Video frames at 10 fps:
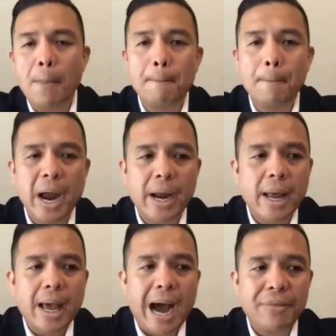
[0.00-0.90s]
but
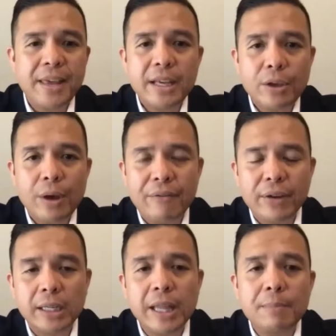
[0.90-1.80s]
I think you have a
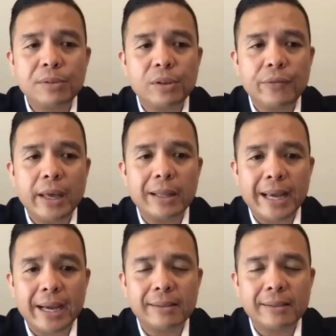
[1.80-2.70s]
glimpse of it.
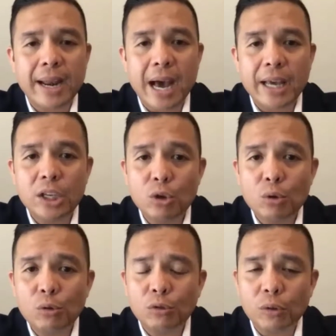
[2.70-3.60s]
Like I said, I
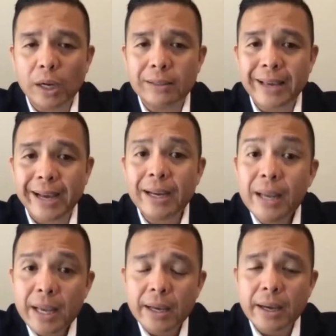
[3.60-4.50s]
use a
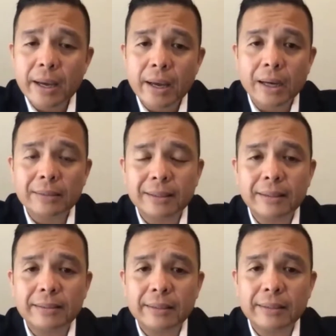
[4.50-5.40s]

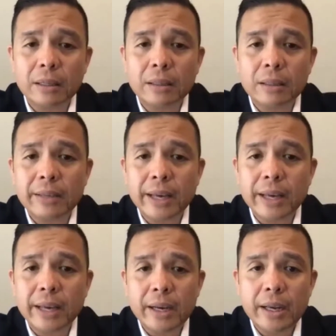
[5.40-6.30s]
statistical
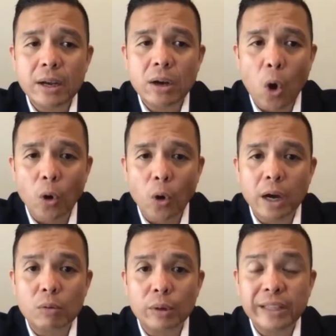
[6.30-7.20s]
technique
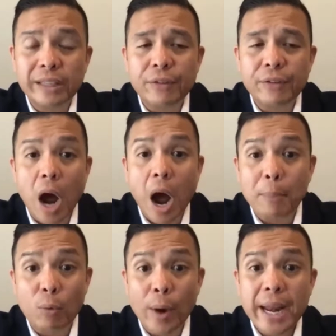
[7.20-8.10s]
called
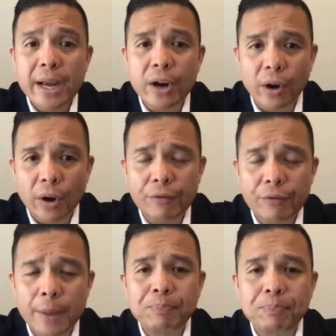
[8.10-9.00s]
receiver operating
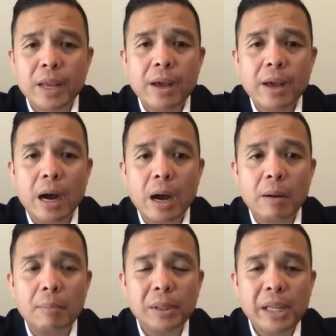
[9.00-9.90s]
curve.
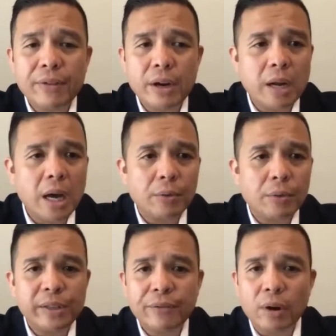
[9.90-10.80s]
Believe it or
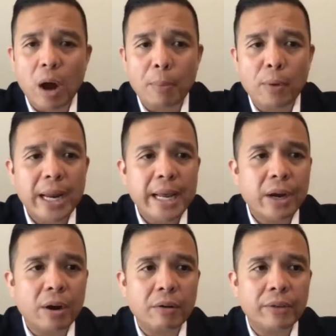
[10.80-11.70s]
not, receiver
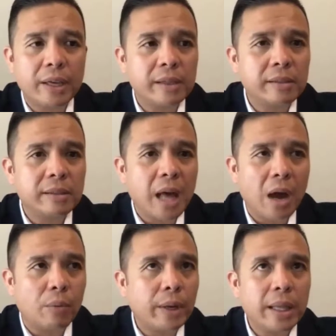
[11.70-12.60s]
operating curve is
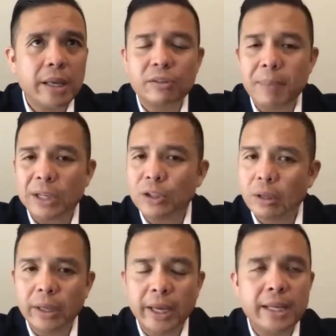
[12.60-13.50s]
not really
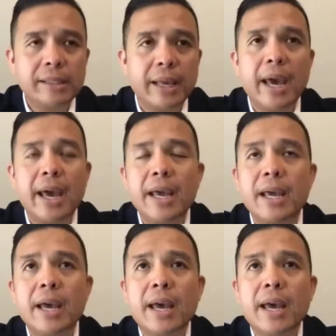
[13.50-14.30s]
special. It is a